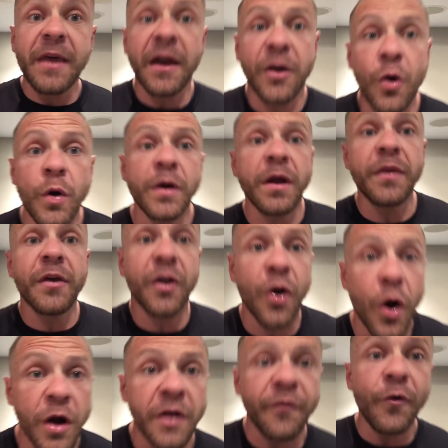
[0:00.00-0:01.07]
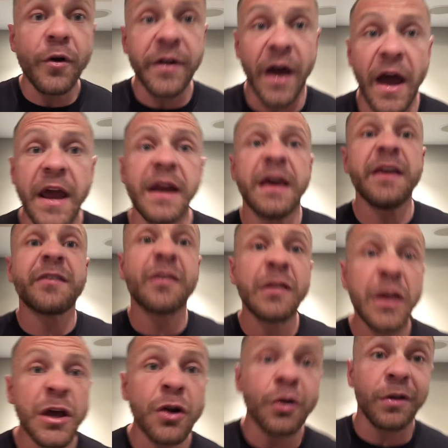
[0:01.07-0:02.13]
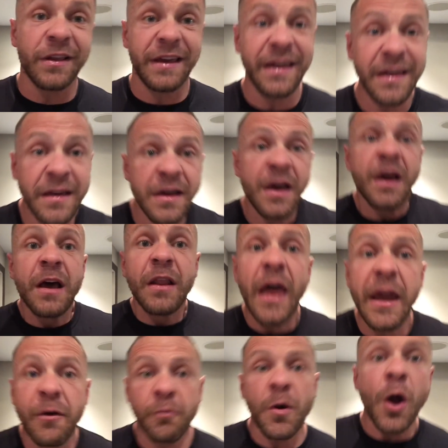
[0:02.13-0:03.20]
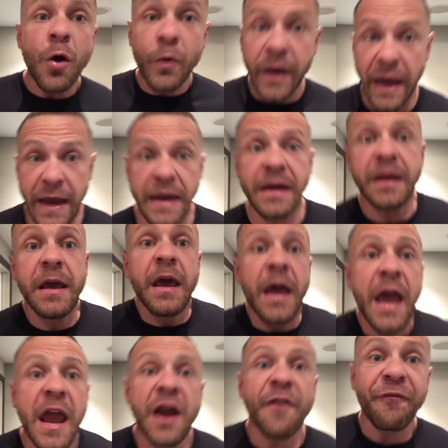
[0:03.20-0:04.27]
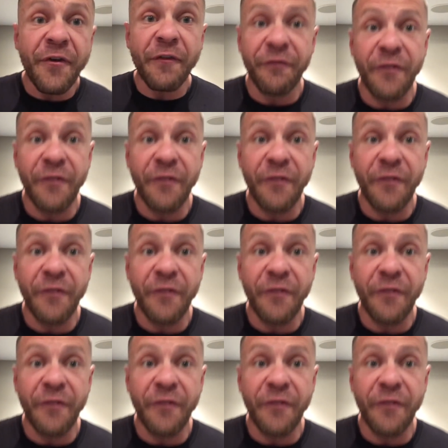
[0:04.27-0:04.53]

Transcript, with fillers: that going on the carnivore diet is literally like Rogaine, hair for